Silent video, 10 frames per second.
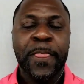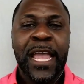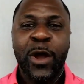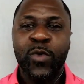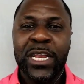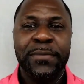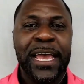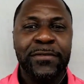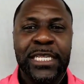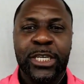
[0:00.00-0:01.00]
and really be
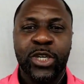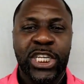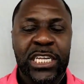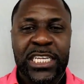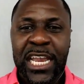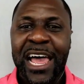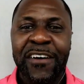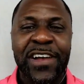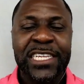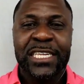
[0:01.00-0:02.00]
able to love on some